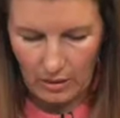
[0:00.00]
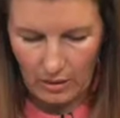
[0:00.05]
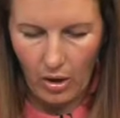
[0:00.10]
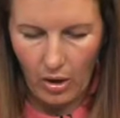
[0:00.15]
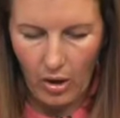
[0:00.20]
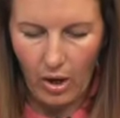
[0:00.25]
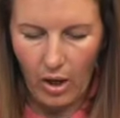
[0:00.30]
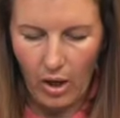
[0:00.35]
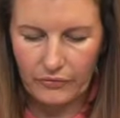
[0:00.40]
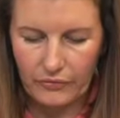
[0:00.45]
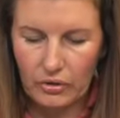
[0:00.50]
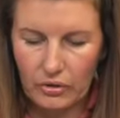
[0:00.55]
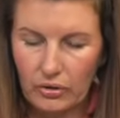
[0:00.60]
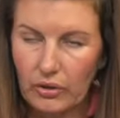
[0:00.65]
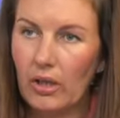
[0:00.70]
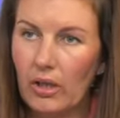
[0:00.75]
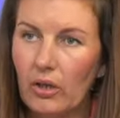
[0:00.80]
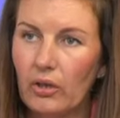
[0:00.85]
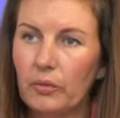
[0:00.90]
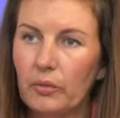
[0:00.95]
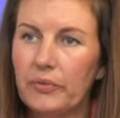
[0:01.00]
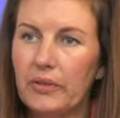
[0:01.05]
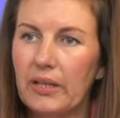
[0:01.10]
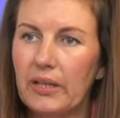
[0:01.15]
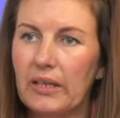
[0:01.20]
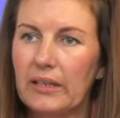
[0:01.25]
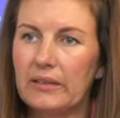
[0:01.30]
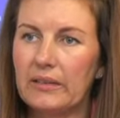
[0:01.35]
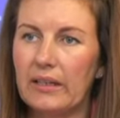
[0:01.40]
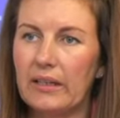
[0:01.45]
Oh, I took it on
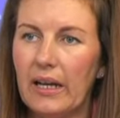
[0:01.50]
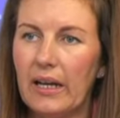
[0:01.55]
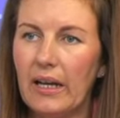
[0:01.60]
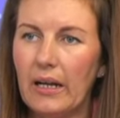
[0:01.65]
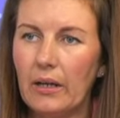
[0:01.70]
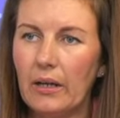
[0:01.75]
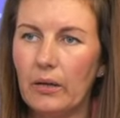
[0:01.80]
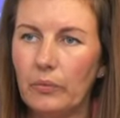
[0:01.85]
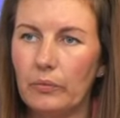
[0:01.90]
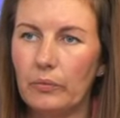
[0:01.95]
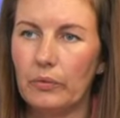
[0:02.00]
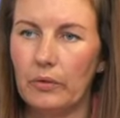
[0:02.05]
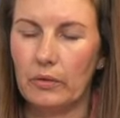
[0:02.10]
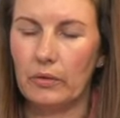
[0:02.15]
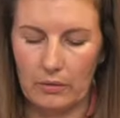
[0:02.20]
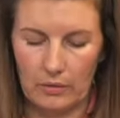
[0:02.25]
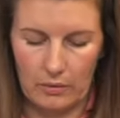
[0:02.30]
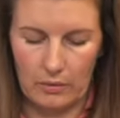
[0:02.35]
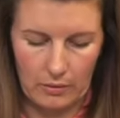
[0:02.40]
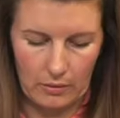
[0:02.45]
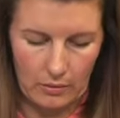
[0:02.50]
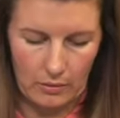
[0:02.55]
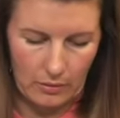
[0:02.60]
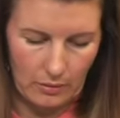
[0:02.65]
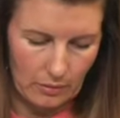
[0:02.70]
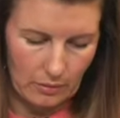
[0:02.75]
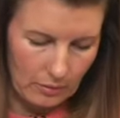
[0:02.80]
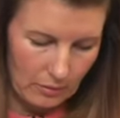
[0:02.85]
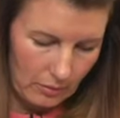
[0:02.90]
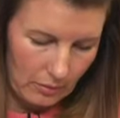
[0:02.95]
upside down.
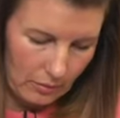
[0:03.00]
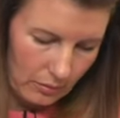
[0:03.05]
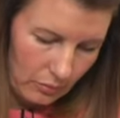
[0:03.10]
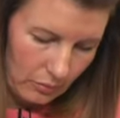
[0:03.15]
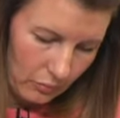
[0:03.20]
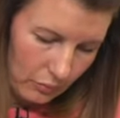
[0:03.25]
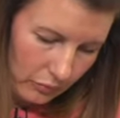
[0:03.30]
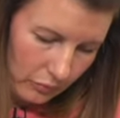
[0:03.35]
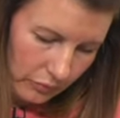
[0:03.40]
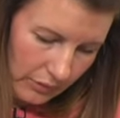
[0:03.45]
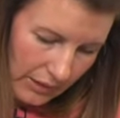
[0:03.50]
Whose